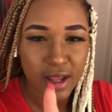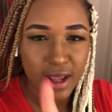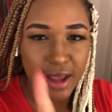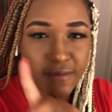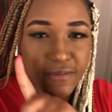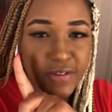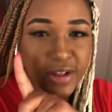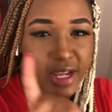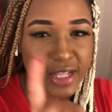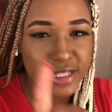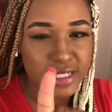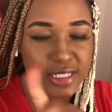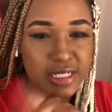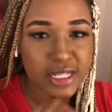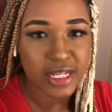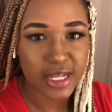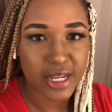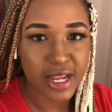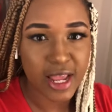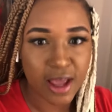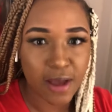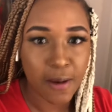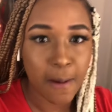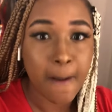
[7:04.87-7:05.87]
I forgot to tell
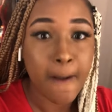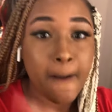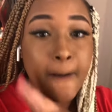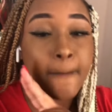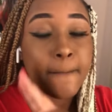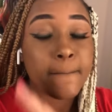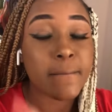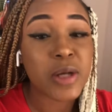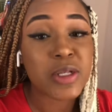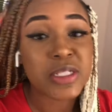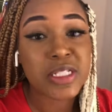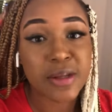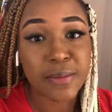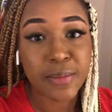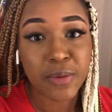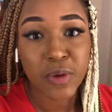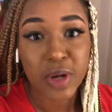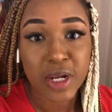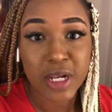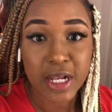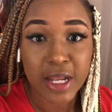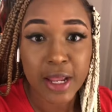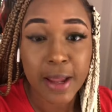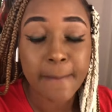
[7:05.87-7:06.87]
y'all. Most
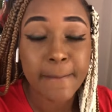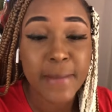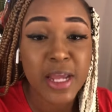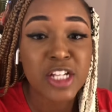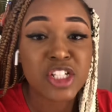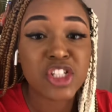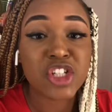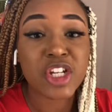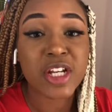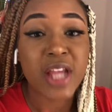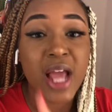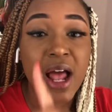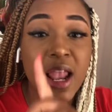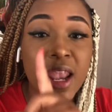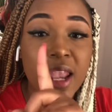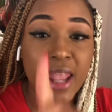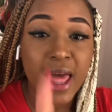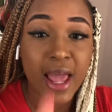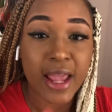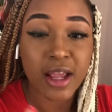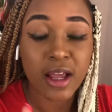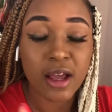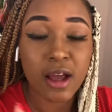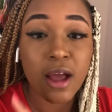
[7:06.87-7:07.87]
importantly, make sure y'all
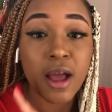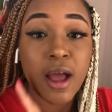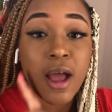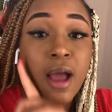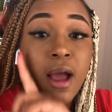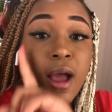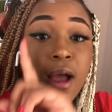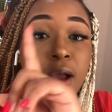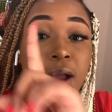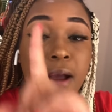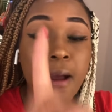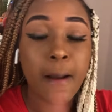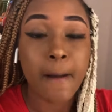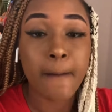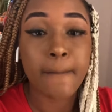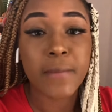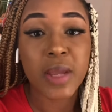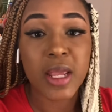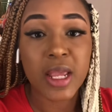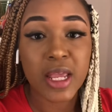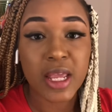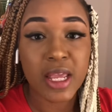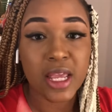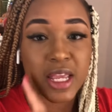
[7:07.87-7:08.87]
like,
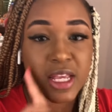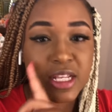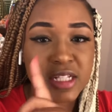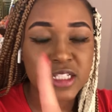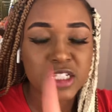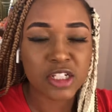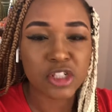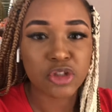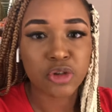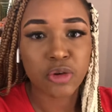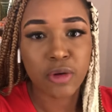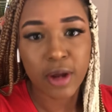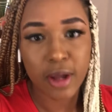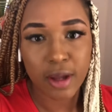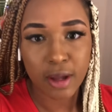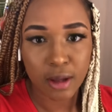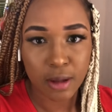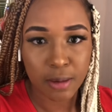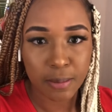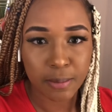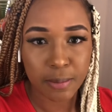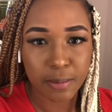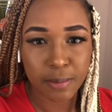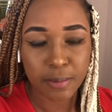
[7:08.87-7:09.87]
comment, and subscribe.
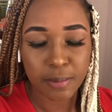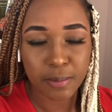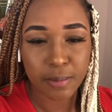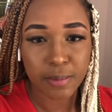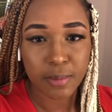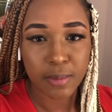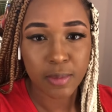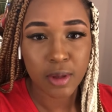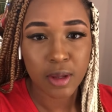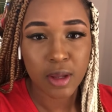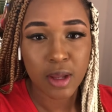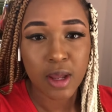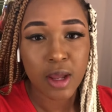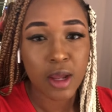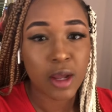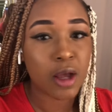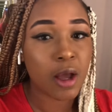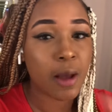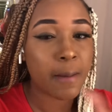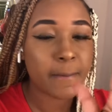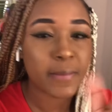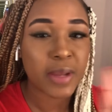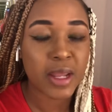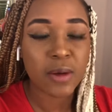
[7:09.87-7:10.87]

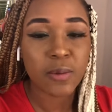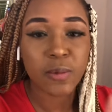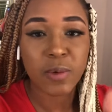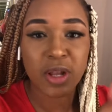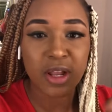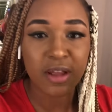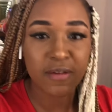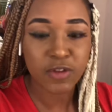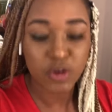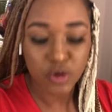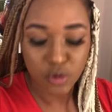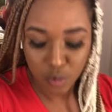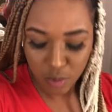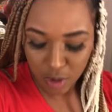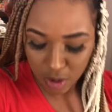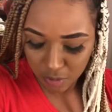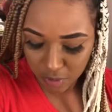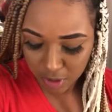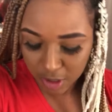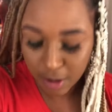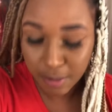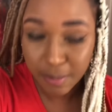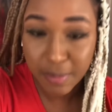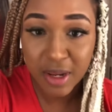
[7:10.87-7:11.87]
Comment whatever you want.
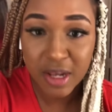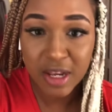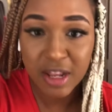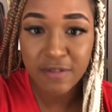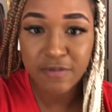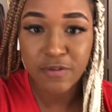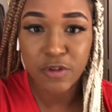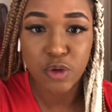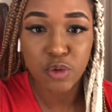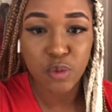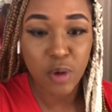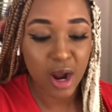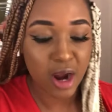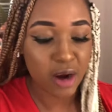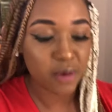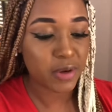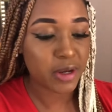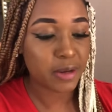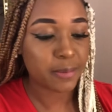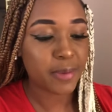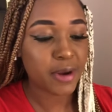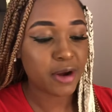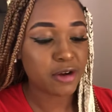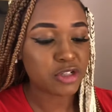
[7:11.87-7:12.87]
Comment if you already
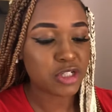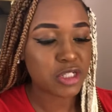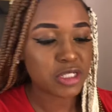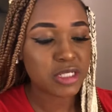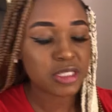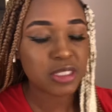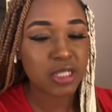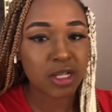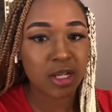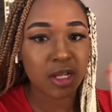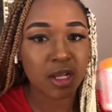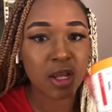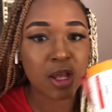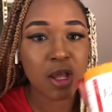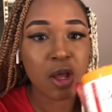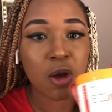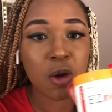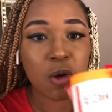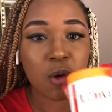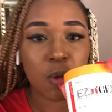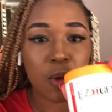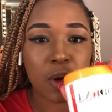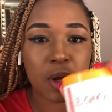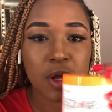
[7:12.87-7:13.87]
purchased it,
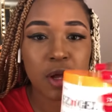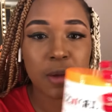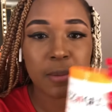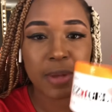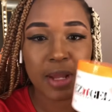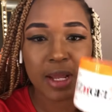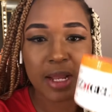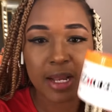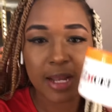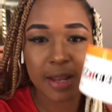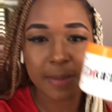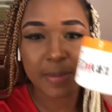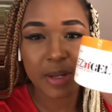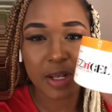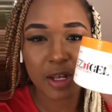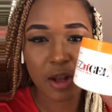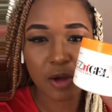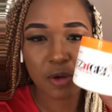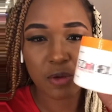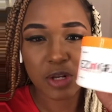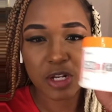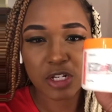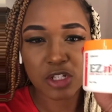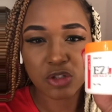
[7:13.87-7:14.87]
or comment and let me
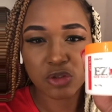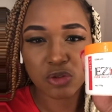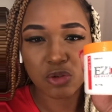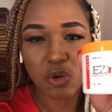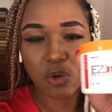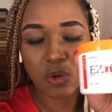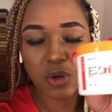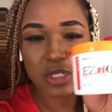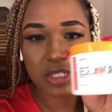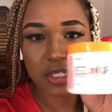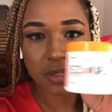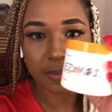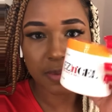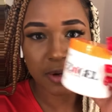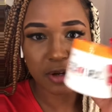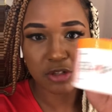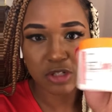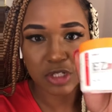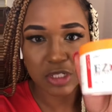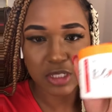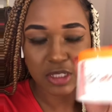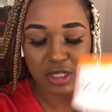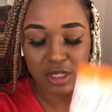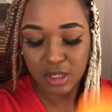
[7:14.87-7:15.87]
know that you're going to
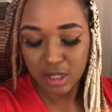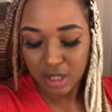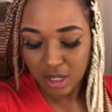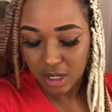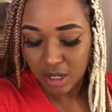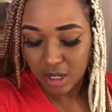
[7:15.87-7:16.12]
purchase it.